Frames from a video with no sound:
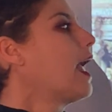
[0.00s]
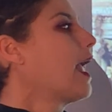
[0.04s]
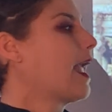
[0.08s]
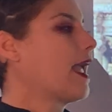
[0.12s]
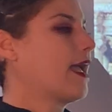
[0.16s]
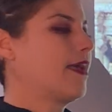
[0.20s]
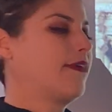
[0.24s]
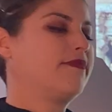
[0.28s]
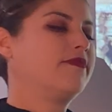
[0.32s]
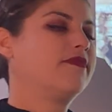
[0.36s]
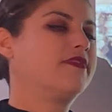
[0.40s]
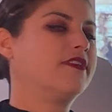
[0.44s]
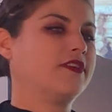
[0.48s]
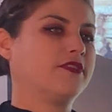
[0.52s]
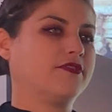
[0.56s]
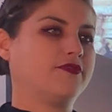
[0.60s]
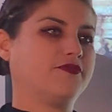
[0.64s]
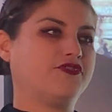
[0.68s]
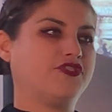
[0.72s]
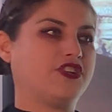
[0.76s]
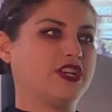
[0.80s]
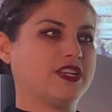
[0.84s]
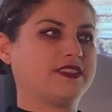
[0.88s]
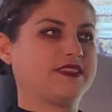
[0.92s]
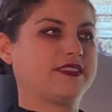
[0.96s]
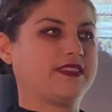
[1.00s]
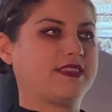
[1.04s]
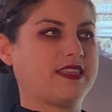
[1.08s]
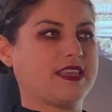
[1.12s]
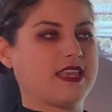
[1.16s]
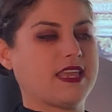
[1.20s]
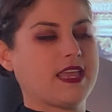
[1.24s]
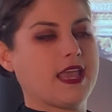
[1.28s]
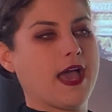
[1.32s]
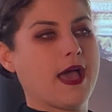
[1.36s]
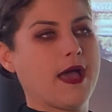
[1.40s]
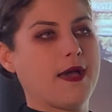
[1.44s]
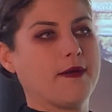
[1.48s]
and the, just
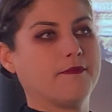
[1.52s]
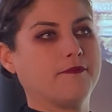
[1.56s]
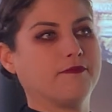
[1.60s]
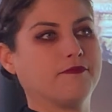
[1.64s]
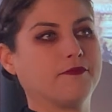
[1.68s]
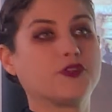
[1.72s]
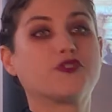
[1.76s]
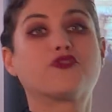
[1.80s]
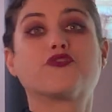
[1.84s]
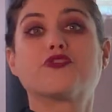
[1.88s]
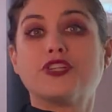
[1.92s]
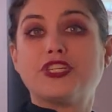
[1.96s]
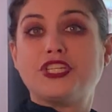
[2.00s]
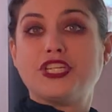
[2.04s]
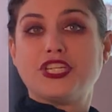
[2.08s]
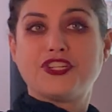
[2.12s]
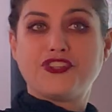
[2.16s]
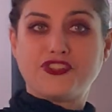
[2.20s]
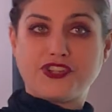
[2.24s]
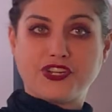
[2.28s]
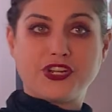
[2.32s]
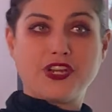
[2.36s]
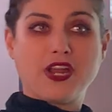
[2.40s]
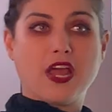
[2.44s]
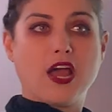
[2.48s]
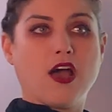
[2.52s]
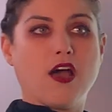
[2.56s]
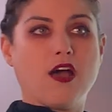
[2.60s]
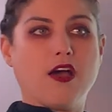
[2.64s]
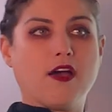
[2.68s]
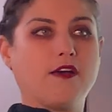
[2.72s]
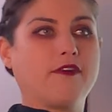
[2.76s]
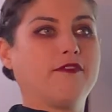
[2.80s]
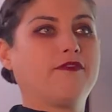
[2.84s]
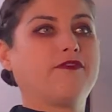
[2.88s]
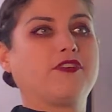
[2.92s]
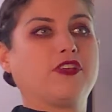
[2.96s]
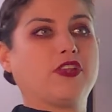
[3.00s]
the um, tradition
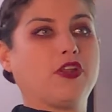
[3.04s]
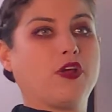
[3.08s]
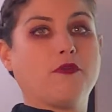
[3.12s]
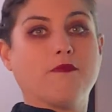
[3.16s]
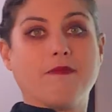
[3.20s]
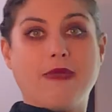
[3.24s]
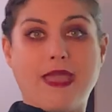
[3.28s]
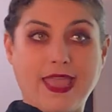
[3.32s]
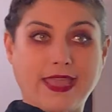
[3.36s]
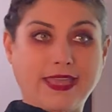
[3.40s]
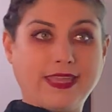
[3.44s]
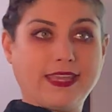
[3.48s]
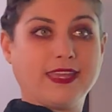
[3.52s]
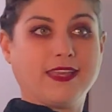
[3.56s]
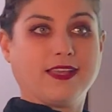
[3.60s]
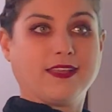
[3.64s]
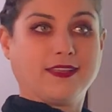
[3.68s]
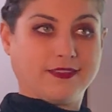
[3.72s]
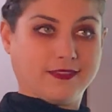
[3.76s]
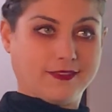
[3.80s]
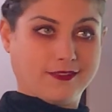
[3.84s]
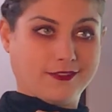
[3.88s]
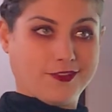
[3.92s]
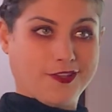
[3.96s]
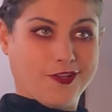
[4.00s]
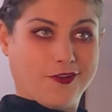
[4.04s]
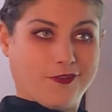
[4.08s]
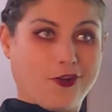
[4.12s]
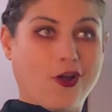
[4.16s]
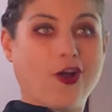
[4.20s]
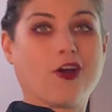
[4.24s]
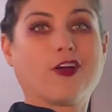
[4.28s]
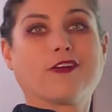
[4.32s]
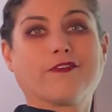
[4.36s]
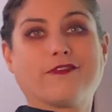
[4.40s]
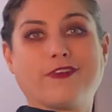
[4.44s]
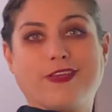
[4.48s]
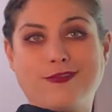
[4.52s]
of, you know, making, you know,
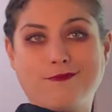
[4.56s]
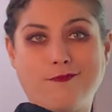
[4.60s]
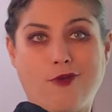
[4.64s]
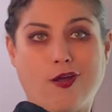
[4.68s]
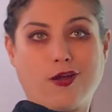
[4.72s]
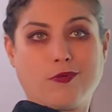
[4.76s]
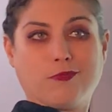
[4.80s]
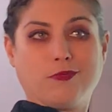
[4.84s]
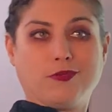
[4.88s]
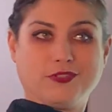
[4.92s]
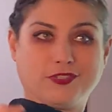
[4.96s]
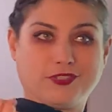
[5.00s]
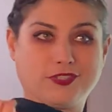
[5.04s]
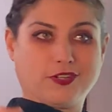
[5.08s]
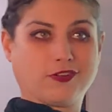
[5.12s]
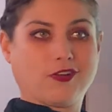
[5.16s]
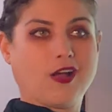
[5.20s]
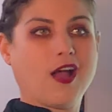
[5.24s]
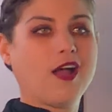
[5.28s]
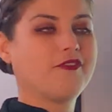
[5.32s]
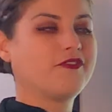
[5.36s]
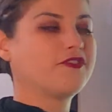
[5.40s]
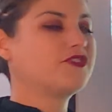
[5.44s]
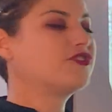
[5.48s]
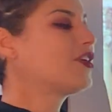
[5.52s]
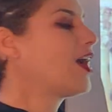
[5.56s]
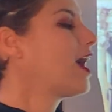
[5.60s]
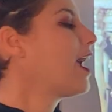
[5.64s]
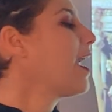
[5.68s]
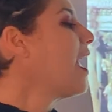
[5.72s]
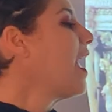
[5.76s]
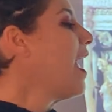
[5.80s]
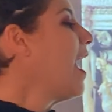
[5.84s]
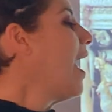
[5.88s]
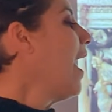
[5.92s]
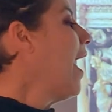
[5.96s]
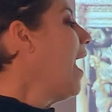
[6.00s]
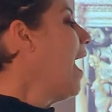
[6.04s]
carving marble
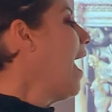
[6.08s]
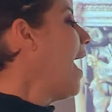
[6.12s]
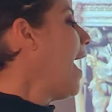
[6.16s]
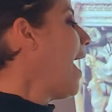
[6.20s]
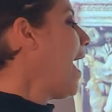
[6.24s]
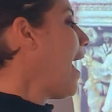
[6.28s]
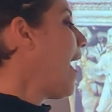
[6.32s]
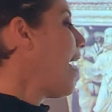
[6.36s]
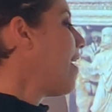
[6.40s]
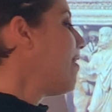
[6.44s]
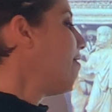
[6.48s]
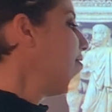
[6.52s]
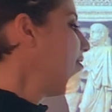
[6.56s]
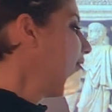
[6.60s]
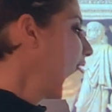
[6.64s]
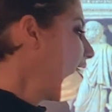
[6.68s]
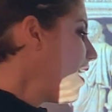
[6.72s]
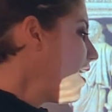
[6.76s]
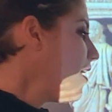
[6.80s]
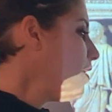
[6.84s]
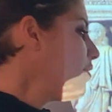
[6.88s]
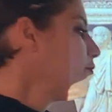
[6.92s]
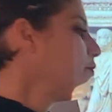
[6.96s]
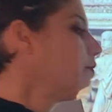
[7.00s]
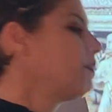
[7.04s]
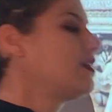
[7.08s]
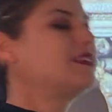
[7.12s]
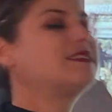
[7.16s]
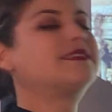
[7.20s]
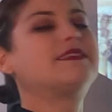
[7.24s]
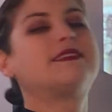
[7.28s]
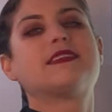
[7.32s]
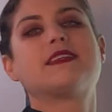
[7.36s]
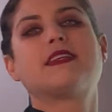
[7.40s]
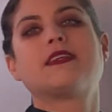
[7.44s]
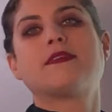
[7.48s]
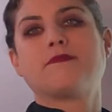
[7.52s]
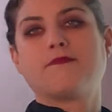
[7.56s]
sarcophagi. And then we
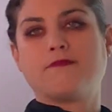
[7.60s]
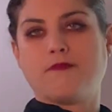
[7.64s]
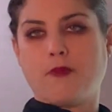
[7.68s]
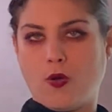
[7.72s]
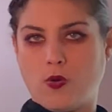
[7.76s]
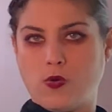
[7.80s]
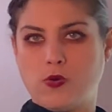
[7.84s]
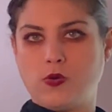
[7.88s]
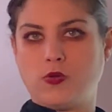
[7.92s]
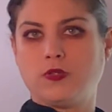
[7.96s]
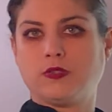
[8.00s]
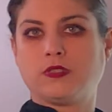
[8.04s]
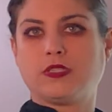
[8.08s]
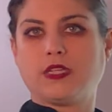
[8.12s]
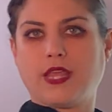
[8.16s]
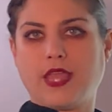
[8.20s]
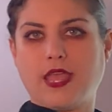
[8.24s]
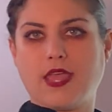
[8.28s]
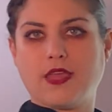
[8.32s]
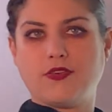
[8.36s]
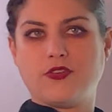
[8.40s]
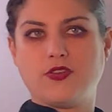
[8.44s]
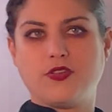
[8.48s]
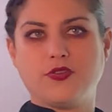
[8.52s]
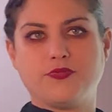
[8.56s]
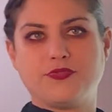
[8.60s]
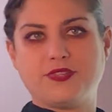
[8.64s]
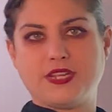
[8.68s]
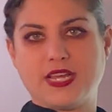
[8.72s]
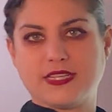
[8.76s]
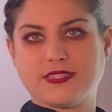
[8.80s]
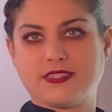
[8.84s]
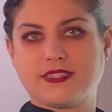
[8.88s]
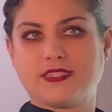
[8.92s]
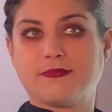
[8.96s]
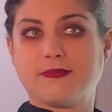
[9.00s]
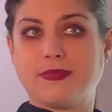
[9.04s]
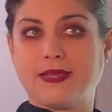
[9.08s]
see Old and New
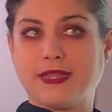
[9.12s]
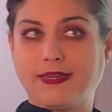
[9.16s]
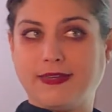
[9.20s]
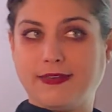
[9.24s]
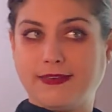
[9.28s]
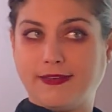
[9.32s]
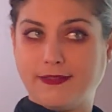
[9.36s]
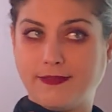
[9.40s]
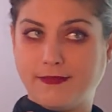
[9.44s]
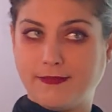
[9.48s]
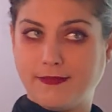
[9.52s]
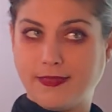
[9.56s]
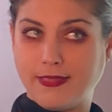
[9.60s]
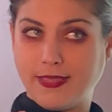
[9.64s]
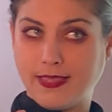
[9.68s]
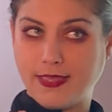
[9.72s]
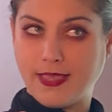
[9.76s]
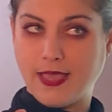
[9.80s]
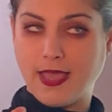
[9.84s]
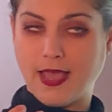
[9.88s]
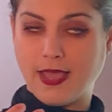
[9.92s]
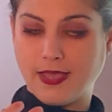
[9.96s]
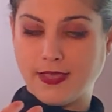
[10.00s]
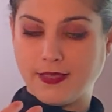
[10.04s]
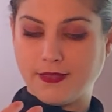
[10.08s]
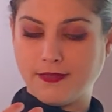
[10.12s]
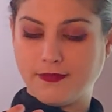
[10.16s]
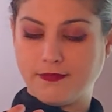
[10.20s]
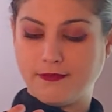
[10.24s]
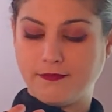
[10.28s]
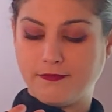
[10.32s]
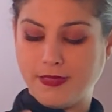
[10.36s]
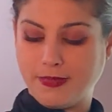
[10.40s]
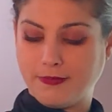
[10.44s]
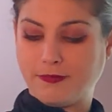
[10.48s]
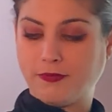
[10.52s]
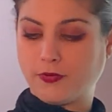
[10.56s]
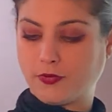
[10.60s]
Testament uh,
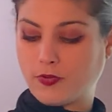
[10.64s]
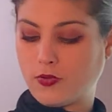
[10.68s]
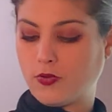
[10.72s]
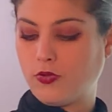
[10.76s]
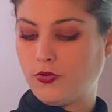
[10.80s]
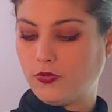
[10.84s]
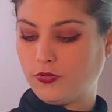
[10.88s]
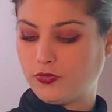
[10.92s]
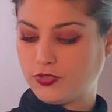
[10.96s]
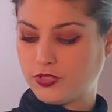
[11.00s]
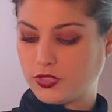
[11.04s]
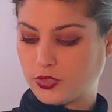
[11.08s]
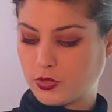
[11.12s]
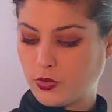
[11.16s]
biblical